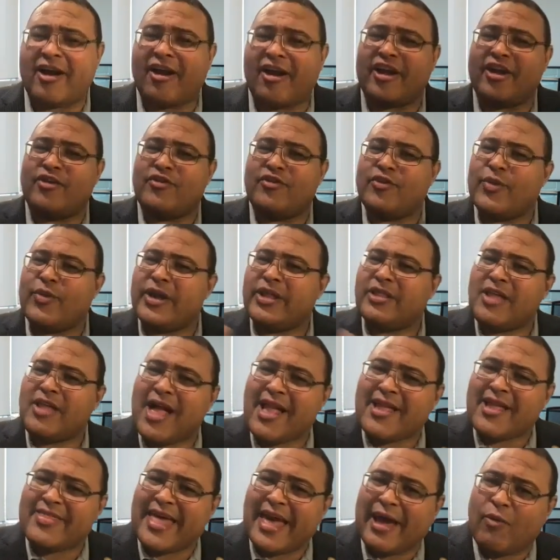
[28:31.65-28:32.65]
Are you doing a
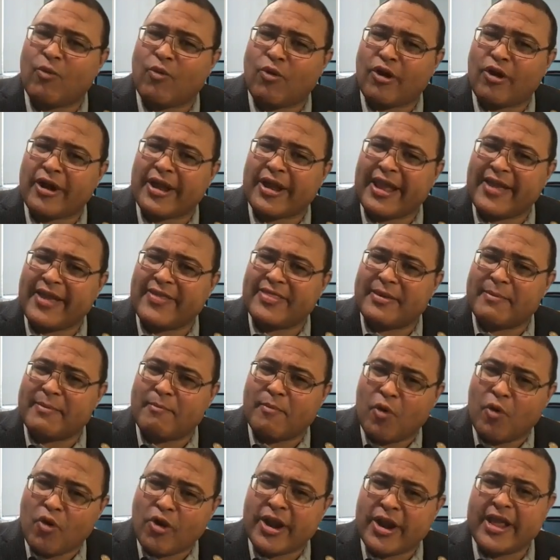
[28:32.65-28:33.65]
lot of that work in the
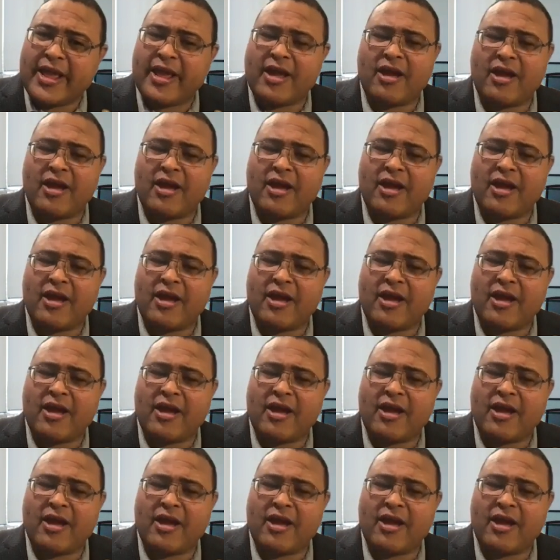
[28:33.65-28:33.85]
morning?